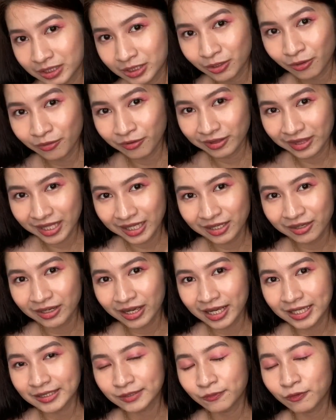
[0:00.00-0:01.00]
So, thank you
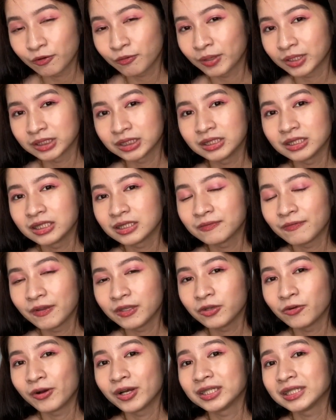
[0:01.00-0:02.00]
guys for watching this
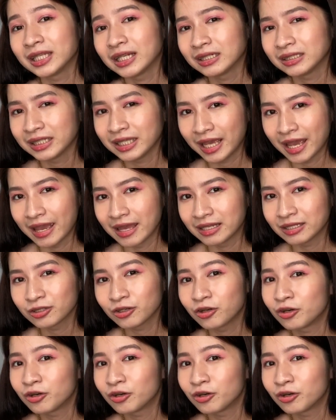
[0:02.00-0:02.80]
video until the end.